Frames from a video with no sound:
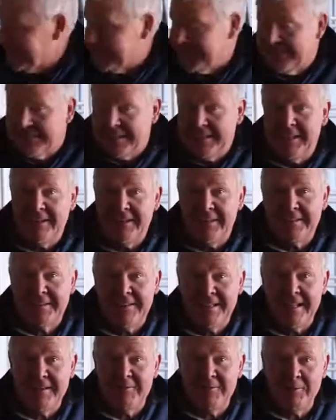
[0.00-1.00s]
Just noticed
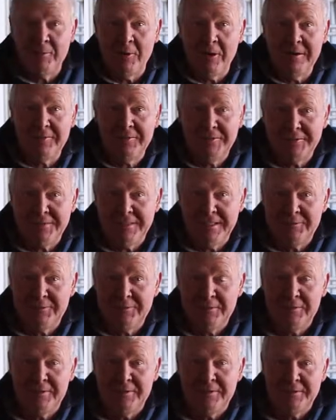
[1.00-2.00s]
the lovely wife has
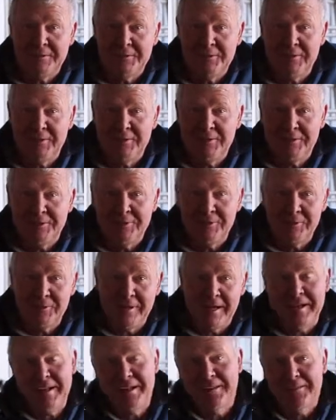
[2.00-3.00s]
left her little circular
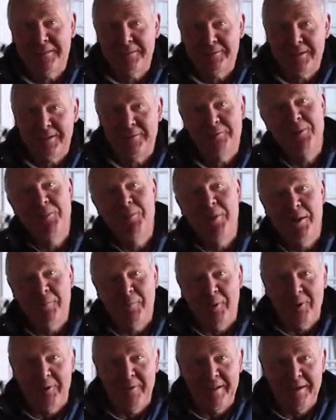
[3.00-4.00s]
saw out here, so I think we
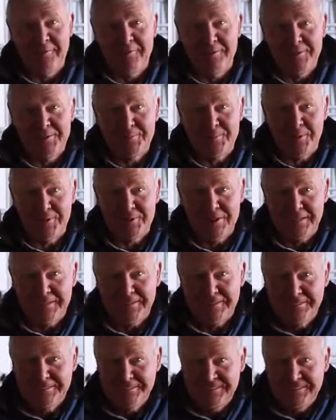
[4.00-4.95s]
might borrow that for this project.